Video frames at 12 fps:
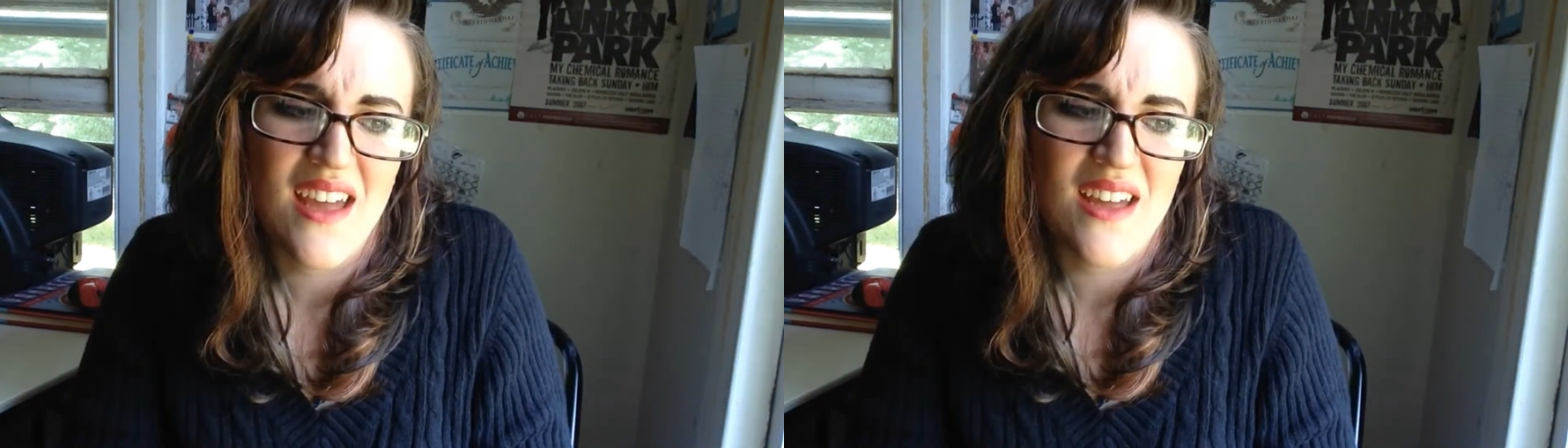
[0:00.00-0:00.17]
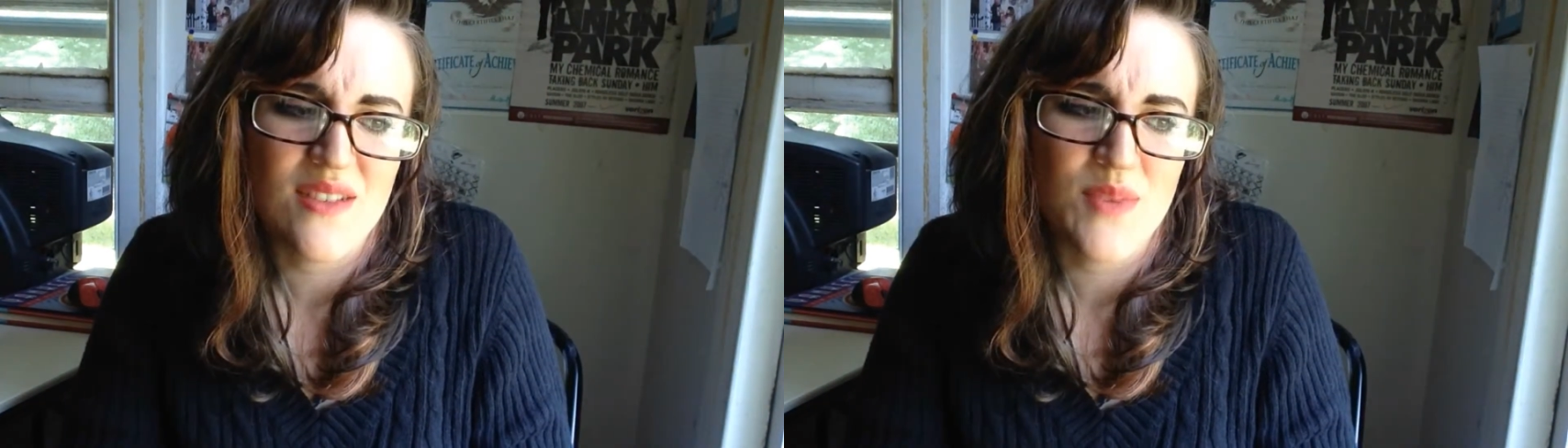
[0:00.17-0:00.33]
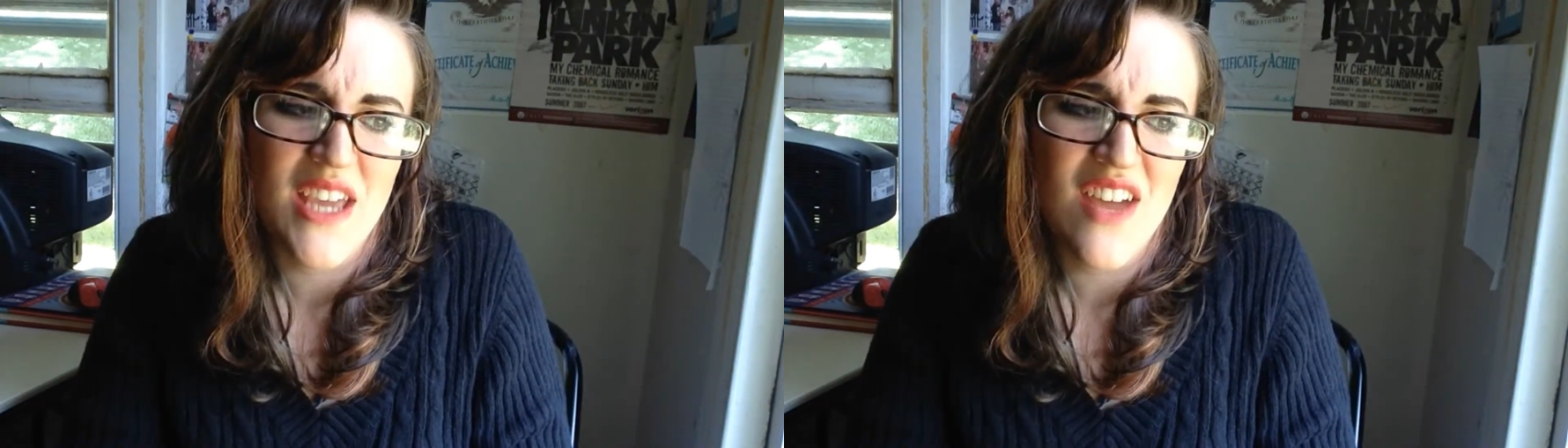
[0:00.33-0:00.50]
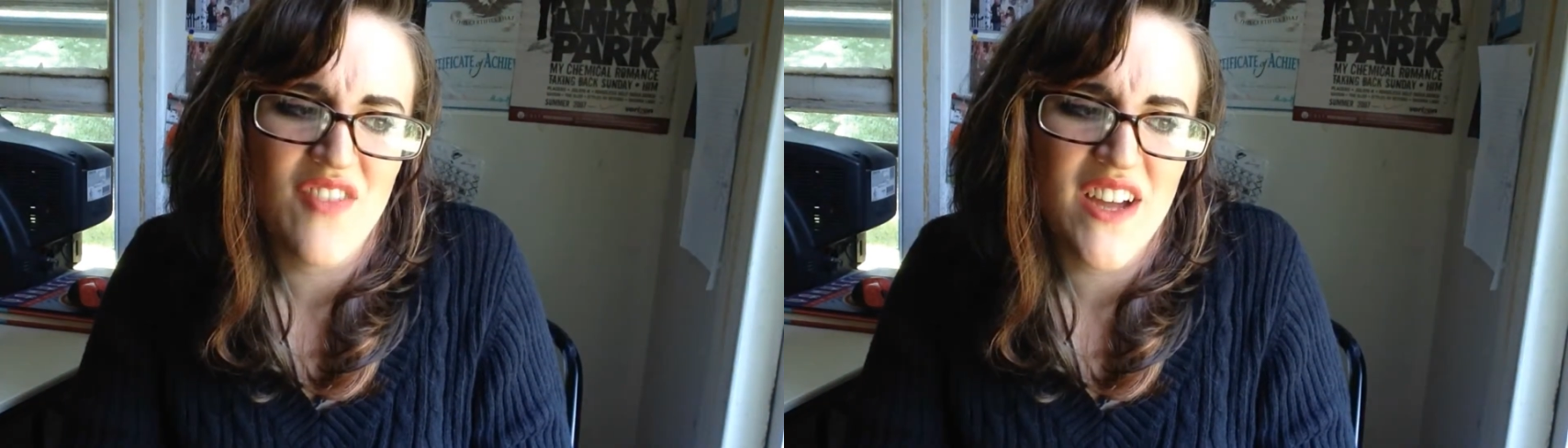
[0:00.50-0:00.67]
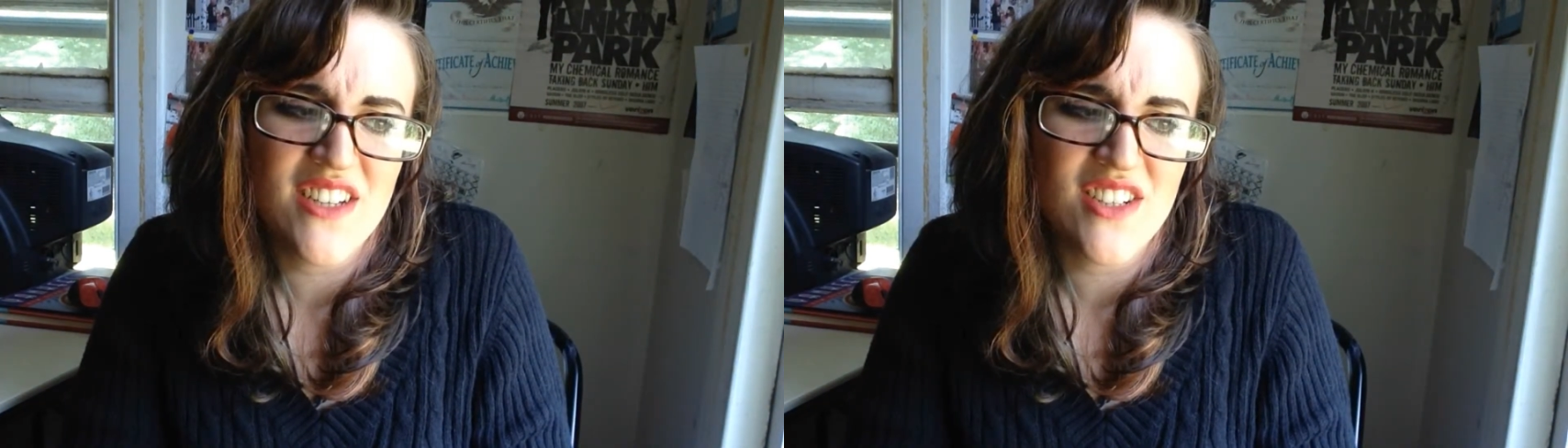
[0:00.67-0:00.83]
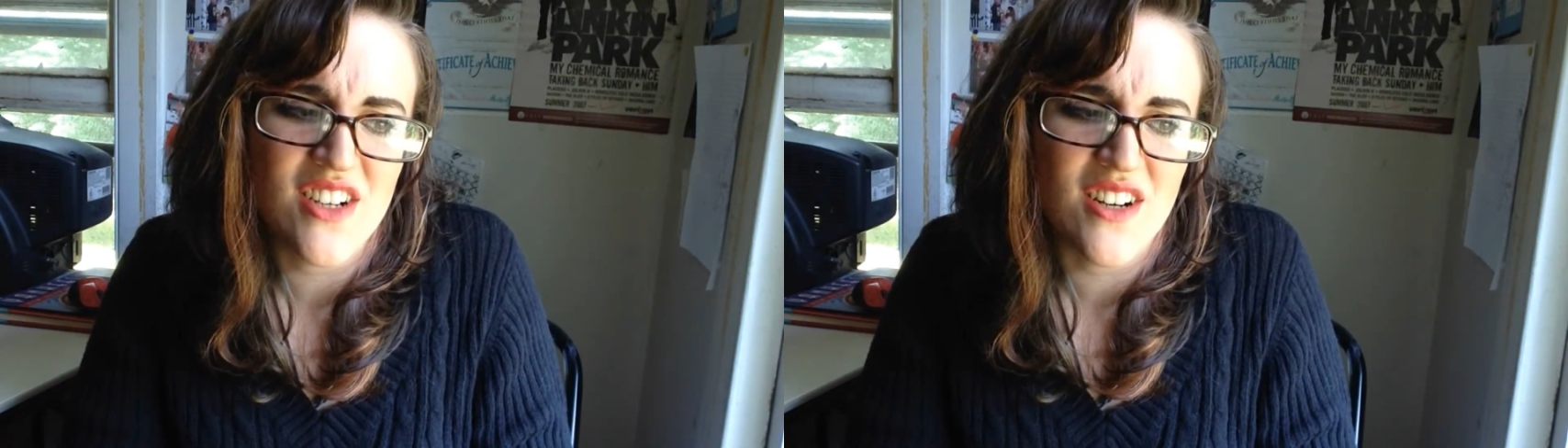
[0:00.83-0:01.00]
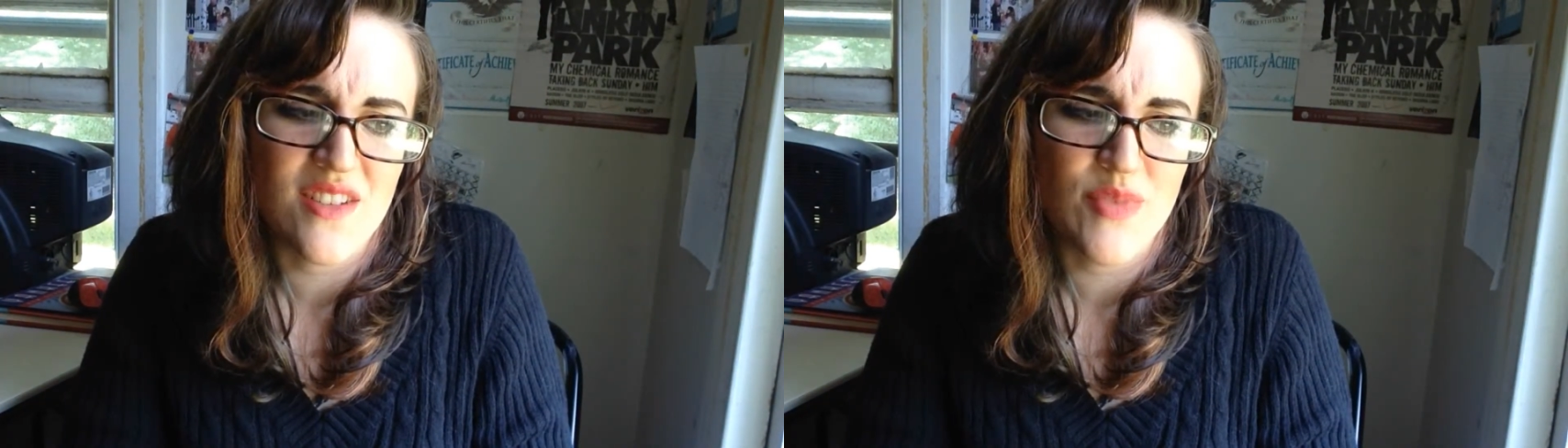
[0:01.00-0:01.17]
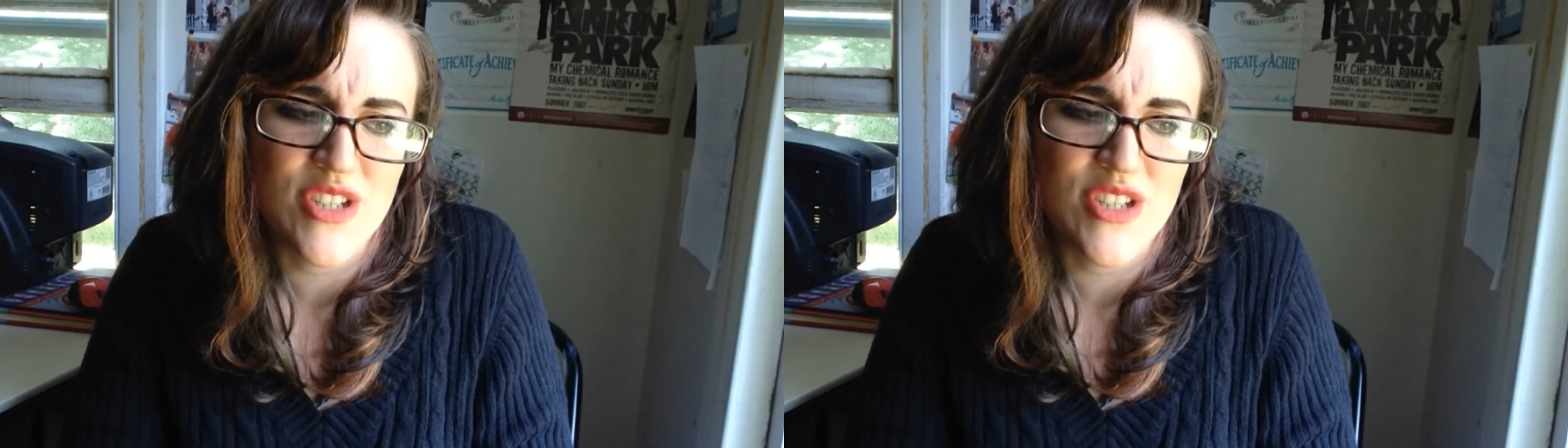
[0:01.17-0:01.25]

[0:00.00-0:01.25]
And we can't find her,